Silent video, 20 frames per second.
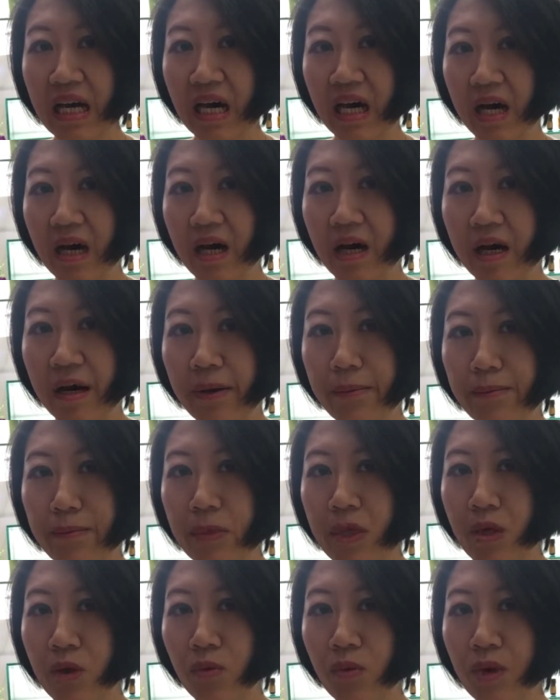um,
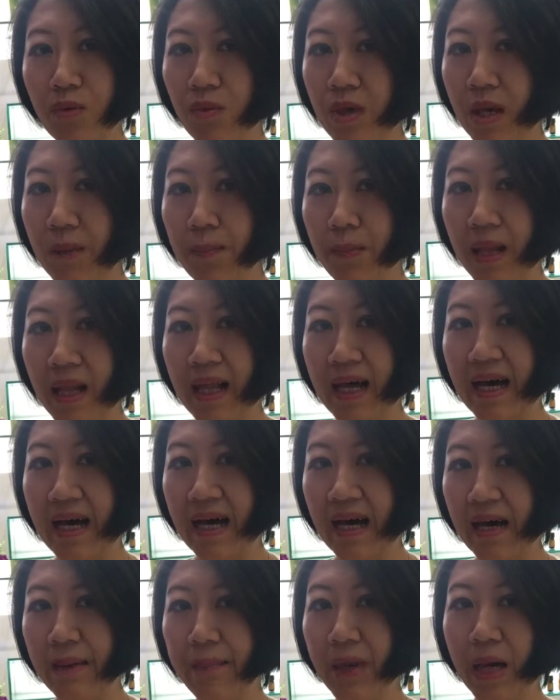when we
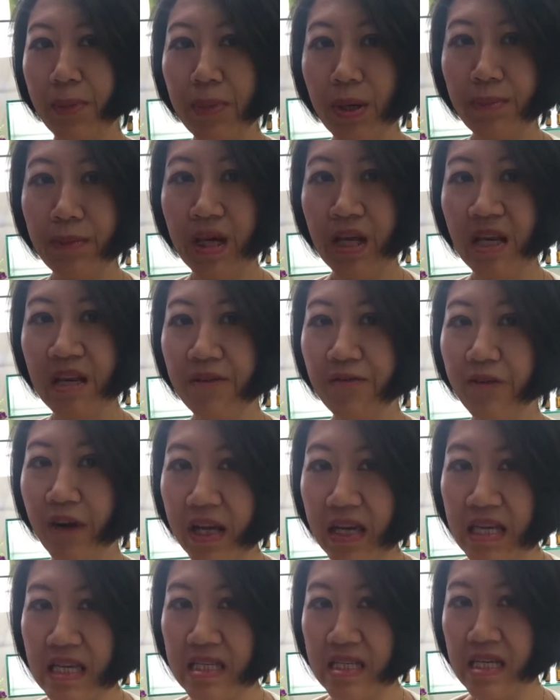apply peppermint and
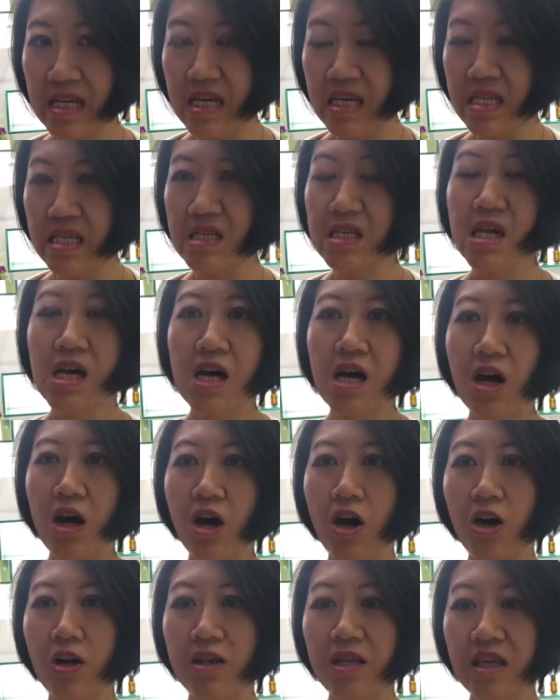frankincense
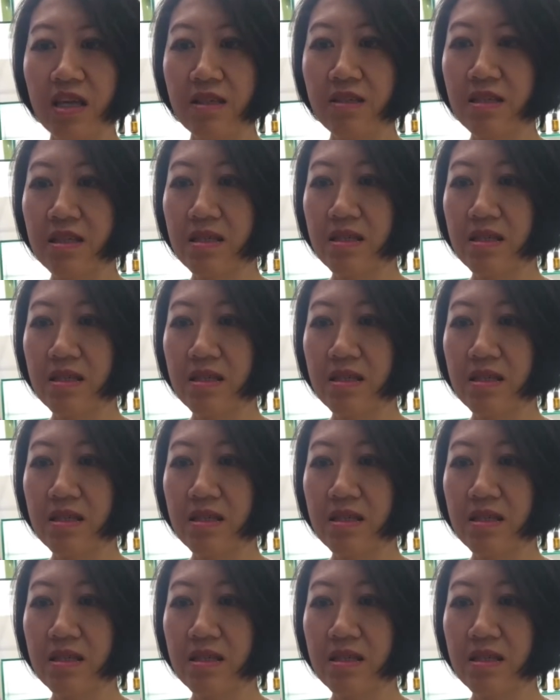on his